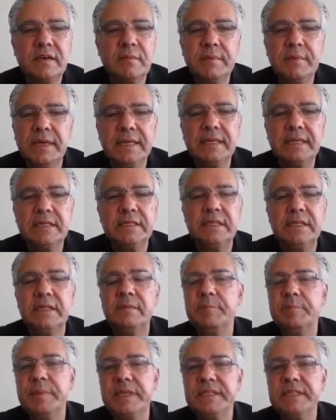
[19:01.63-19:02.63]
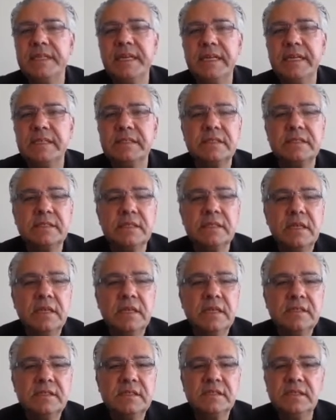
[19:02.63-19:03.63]
Blakely, Bill Gates,
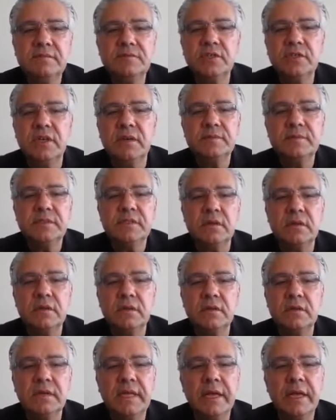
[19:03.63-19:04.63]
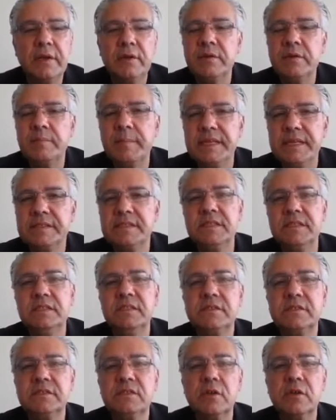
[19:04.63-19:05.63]
Steve Jobs, or Lionel Messi,
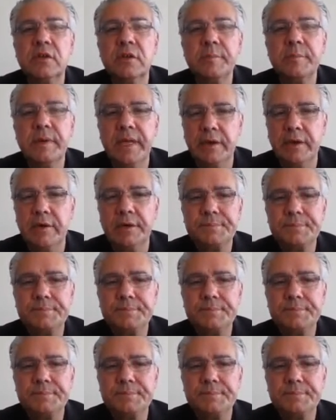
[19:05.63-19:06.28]
the soccer player?